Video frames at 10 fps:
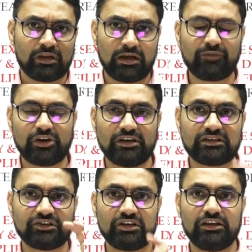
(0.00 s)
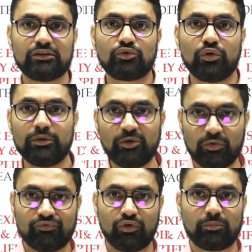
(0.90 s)
And after discussion, he told me
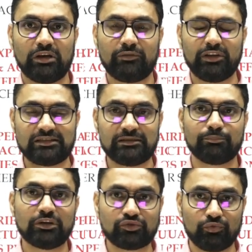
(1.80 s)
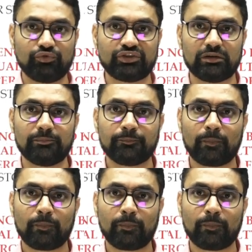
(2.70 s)
one formula, very simple solution.